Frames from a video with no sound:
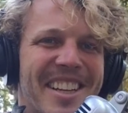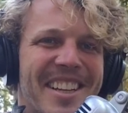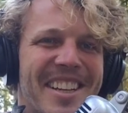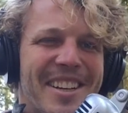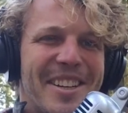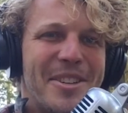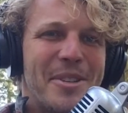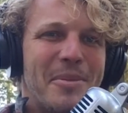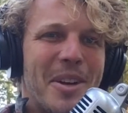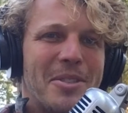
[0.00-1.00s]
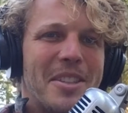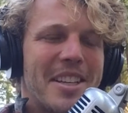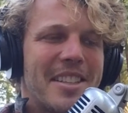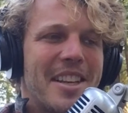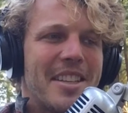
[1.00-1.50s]
I was
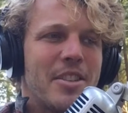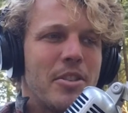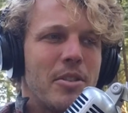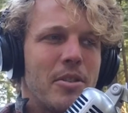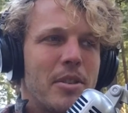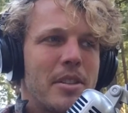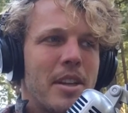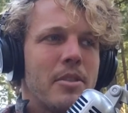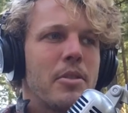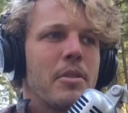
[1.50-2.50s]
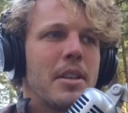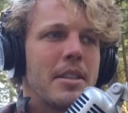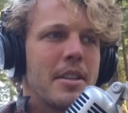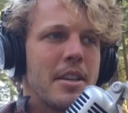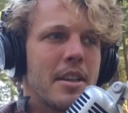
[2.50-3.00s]
like set to
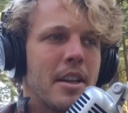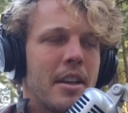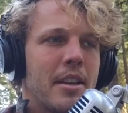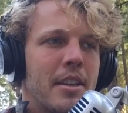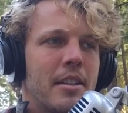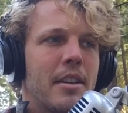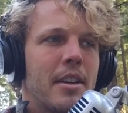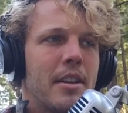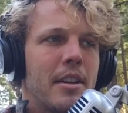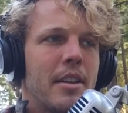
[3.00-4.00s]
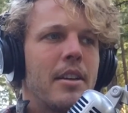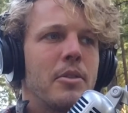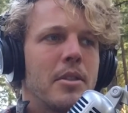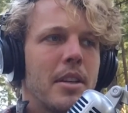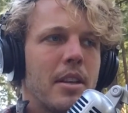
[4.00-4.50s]
release it, and it
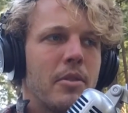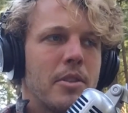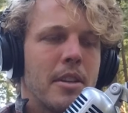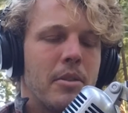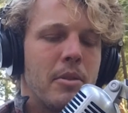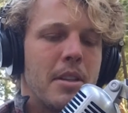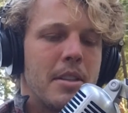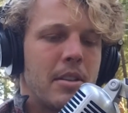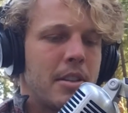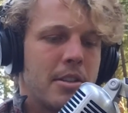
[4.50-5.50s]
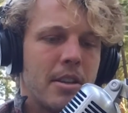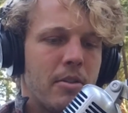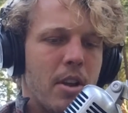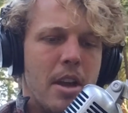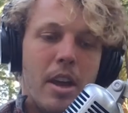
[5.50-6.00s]
was like I was gonna release it. It's like
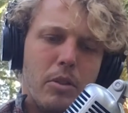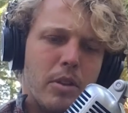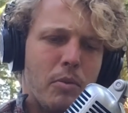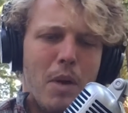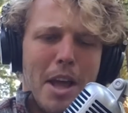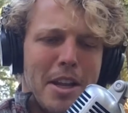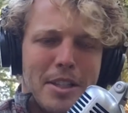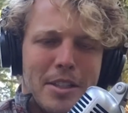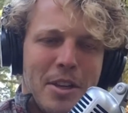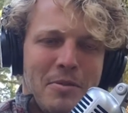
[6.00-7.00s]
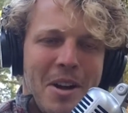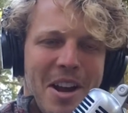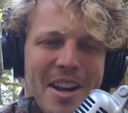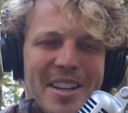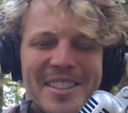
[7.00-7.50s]
right at
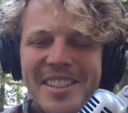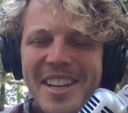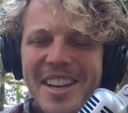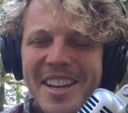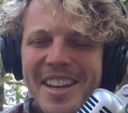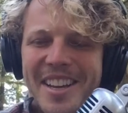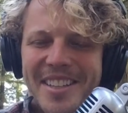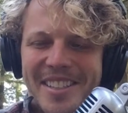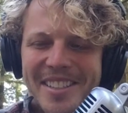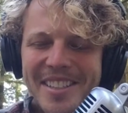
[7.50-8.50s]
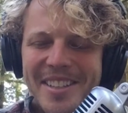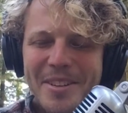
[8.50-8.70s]
sunrise, and